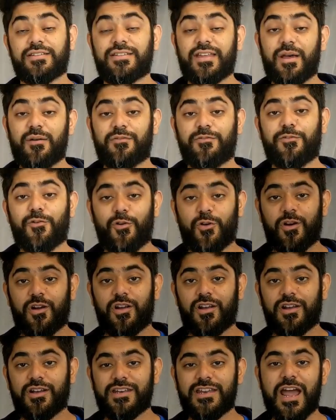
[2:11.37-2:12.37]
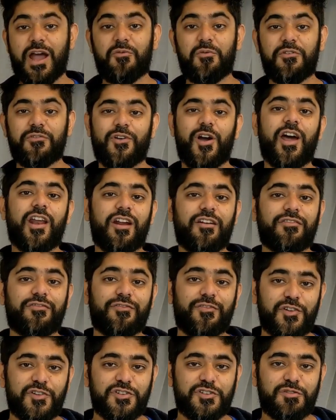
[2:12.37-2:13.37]
Step four. Now we've got our
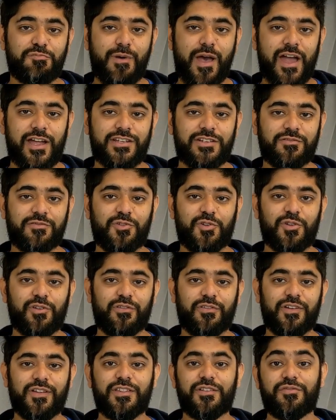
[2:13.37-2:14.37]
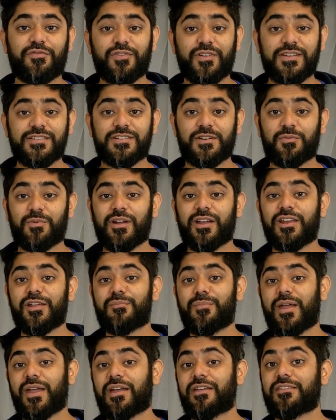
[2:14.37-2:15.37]
first batch of kulfi in the freezer, we're gonna
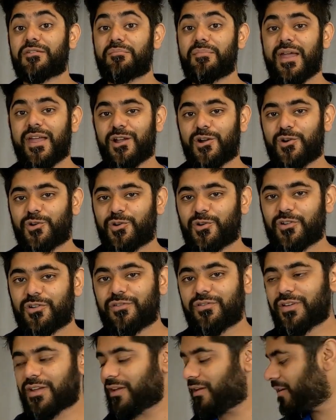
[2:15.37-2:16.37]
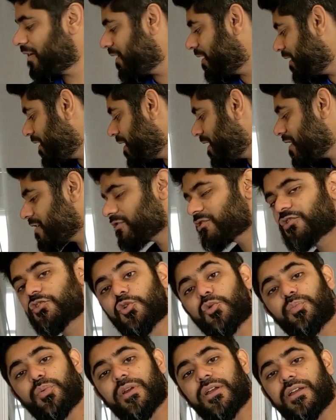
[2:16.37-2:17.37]
make the mango kulfi.
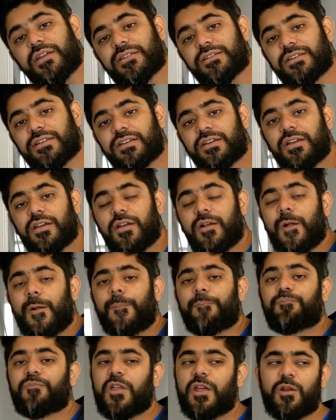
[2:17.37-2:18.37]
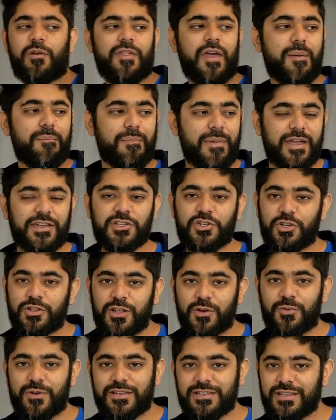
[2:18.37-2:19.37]
Super easy. You know that mixture
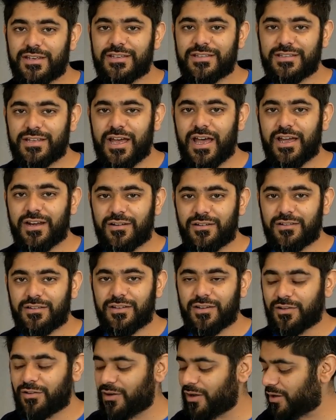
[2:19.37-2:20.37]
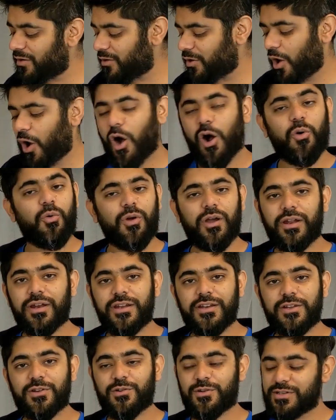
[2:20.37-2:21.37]
that we set aside earlier on? All we're
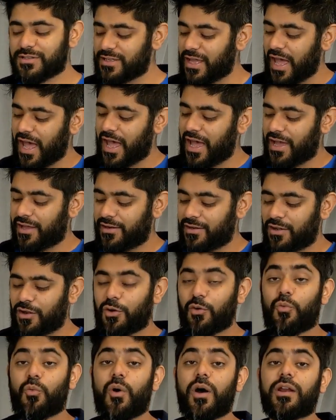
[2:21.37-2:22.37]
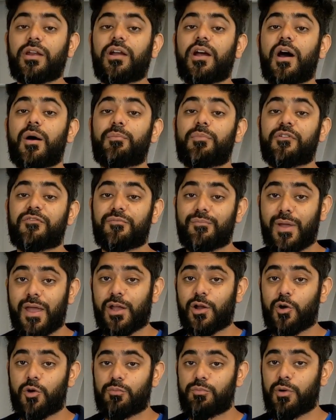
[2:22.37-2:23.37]
gonna do is add 1 cup of
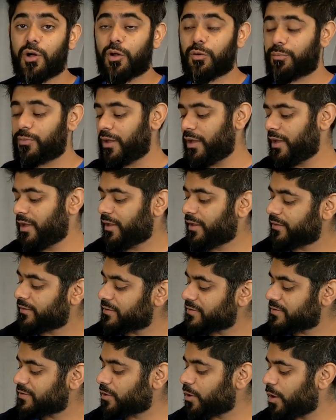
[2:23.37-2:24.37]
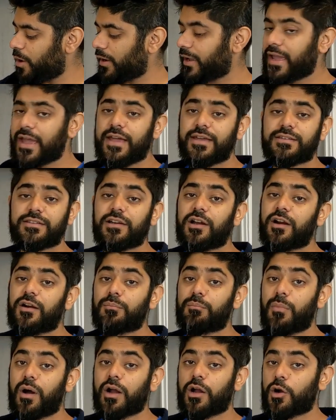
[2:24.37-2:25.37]
mango pulp. This is called
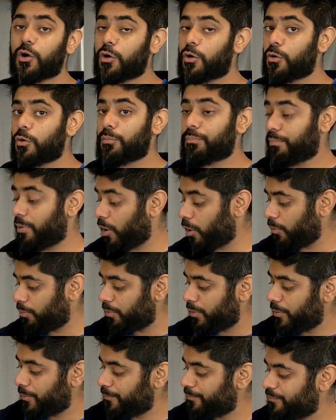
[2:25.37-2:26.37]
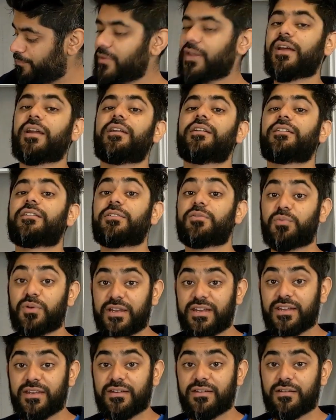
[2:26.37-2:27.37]
kesar mango pulp. It is
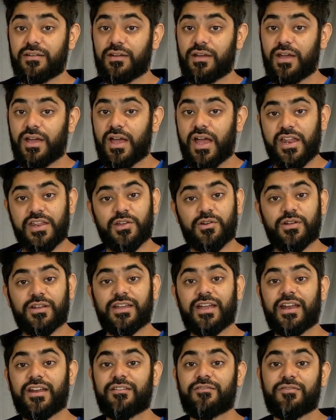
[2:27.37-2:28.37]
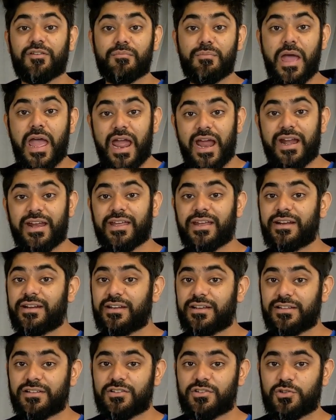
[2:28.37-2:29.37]
sweetened, and you can get it from any
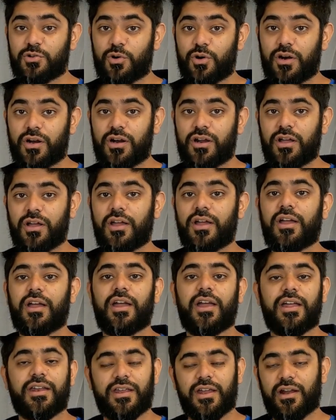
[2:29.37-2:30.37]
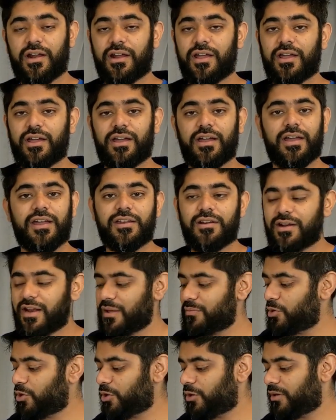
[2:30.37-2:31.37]
Indian store in your area, in your
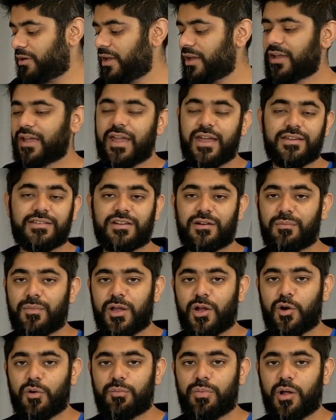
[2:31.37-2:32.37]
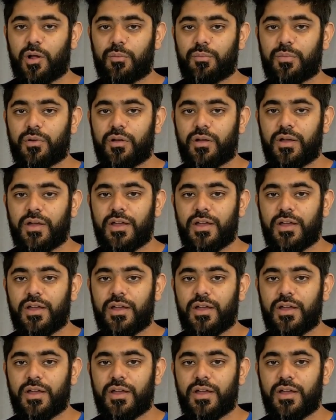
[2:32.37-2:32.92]
neighborhood, kesar mango pulp.